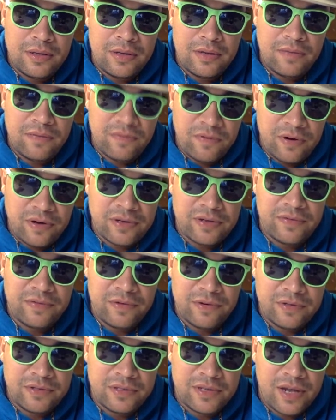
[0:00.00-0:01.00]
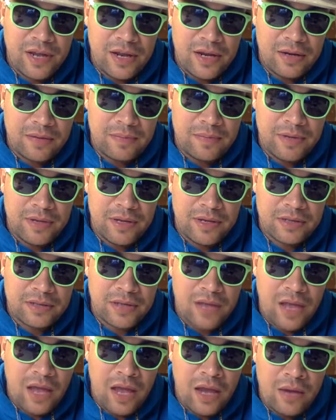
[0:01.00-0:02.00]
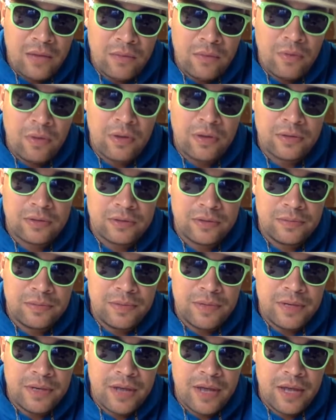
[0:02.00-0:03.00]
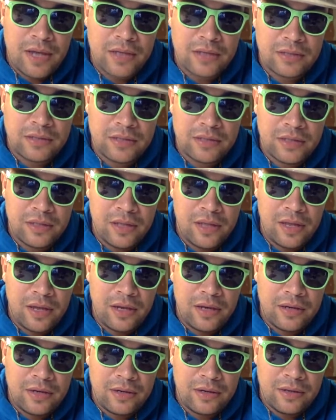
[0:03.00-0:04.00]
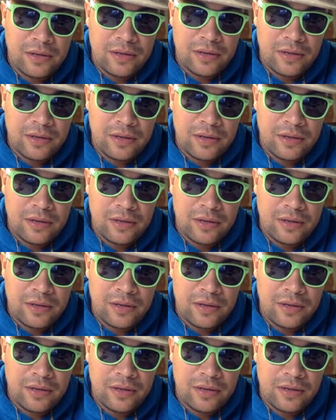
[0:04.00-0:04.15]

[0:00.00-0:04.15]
in front of your stack because I want to be next in line.